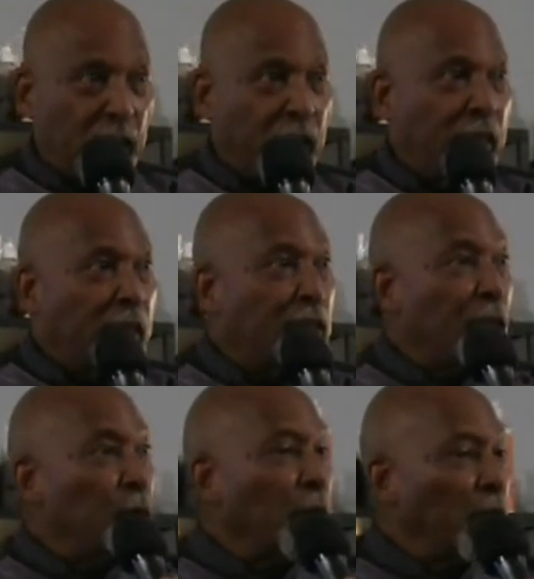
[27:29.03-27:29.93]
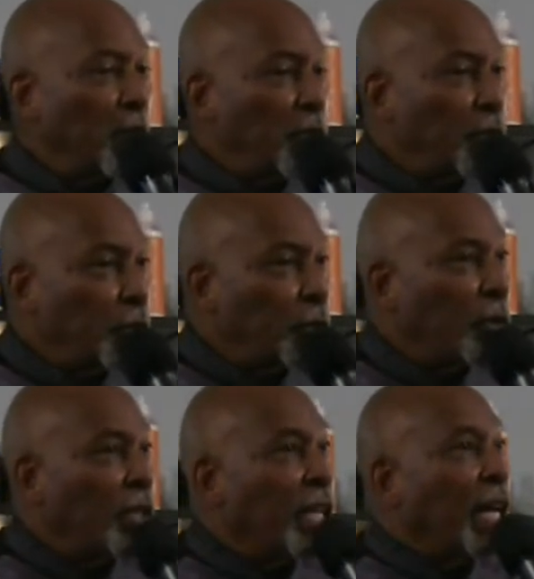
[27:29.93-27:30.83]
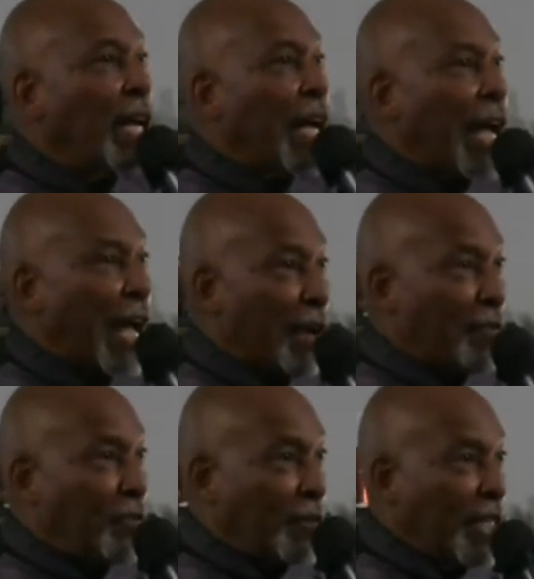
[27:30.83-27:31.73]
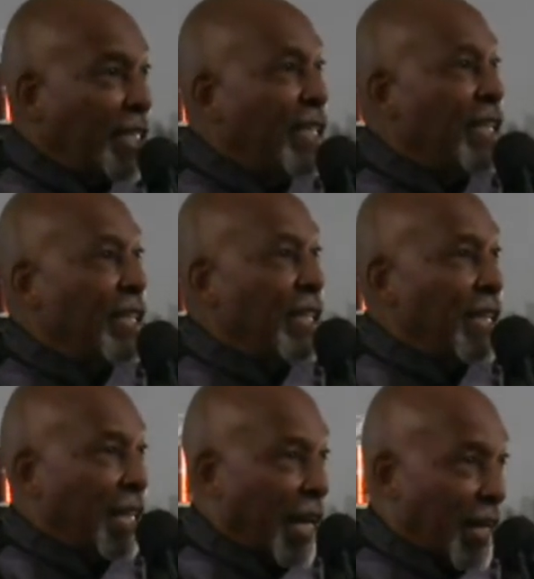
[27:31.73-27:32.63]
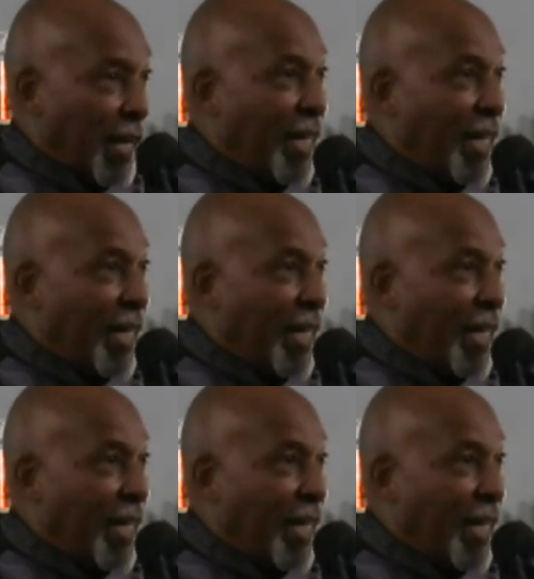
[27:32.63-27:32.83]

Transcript: they said, We're going to Africa.